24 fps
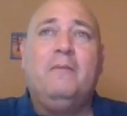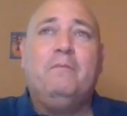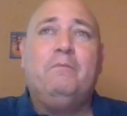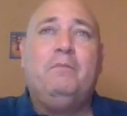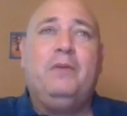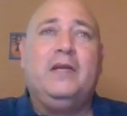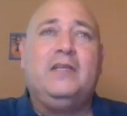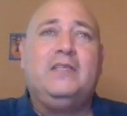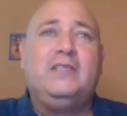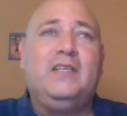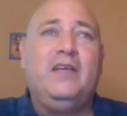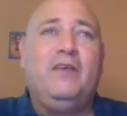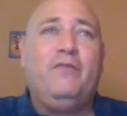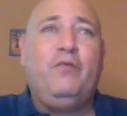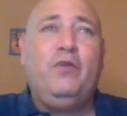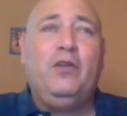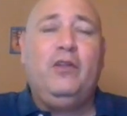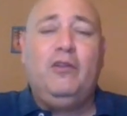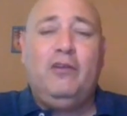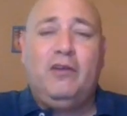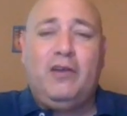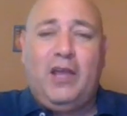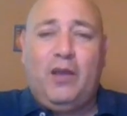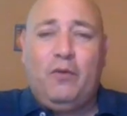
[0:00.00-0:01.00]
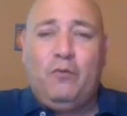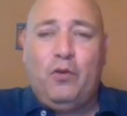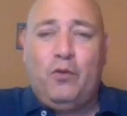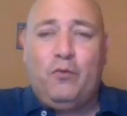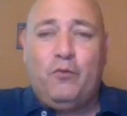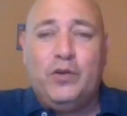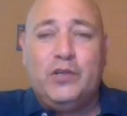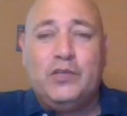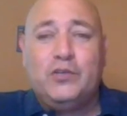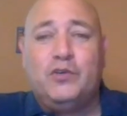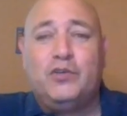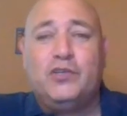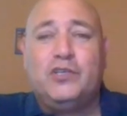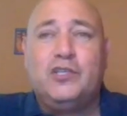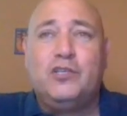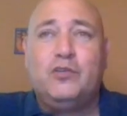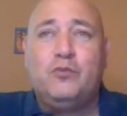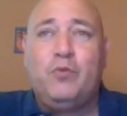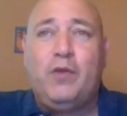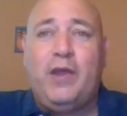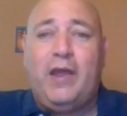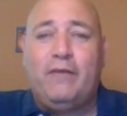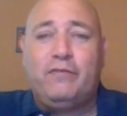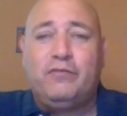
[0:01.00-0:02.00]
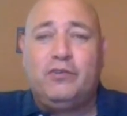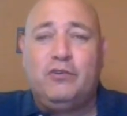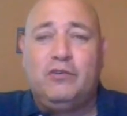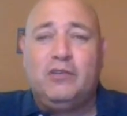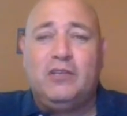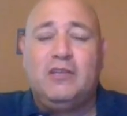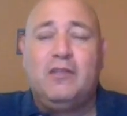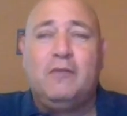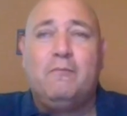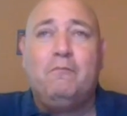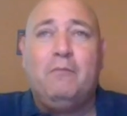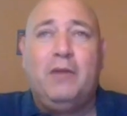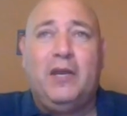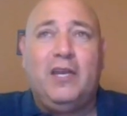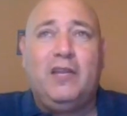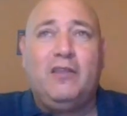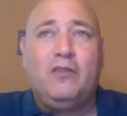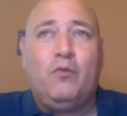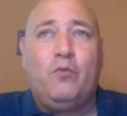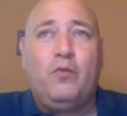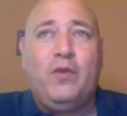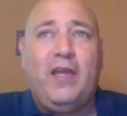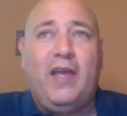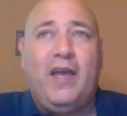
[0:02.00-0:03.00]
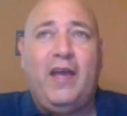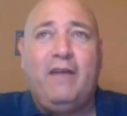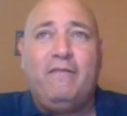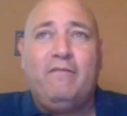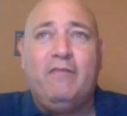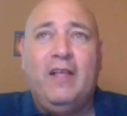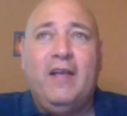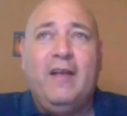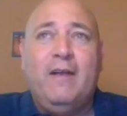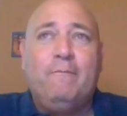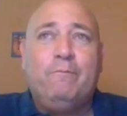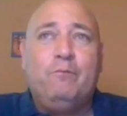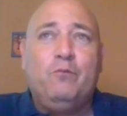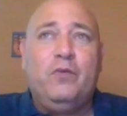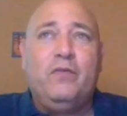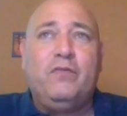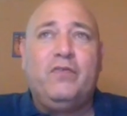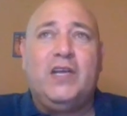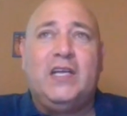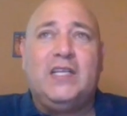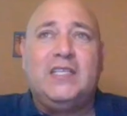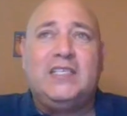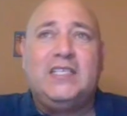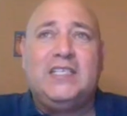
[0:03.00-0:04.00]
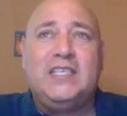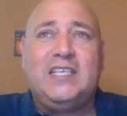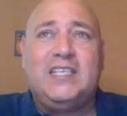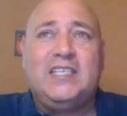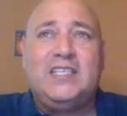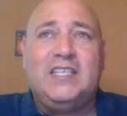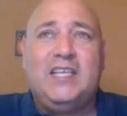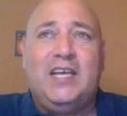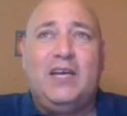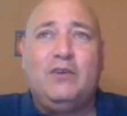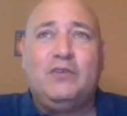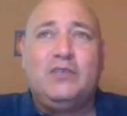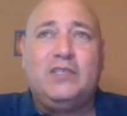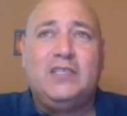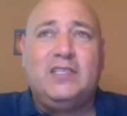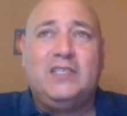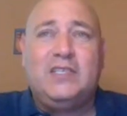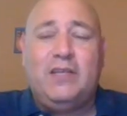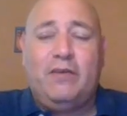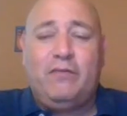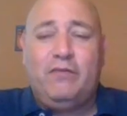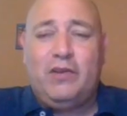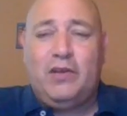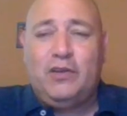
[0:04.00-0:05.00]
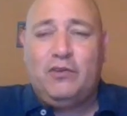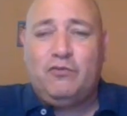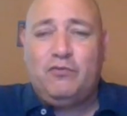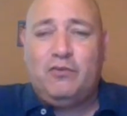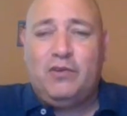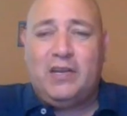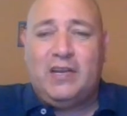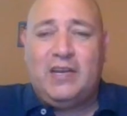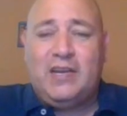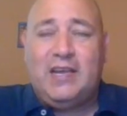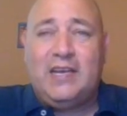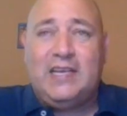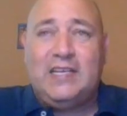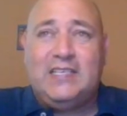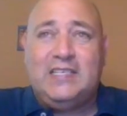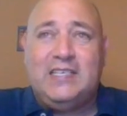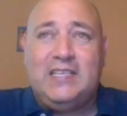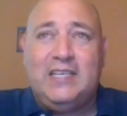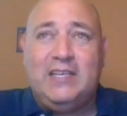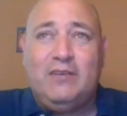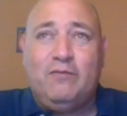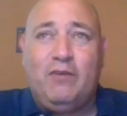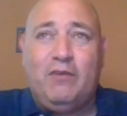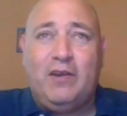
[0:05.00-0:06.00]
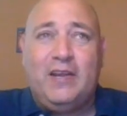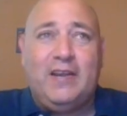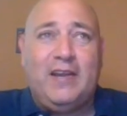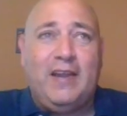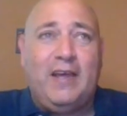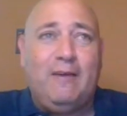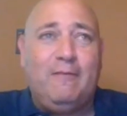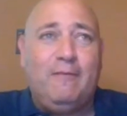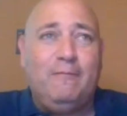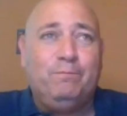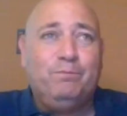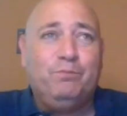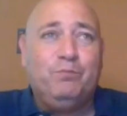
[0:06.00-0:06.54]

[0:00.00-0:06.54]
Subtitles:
But if we look at what resources we have, certainly the money that we have, we've got 6,719 right now,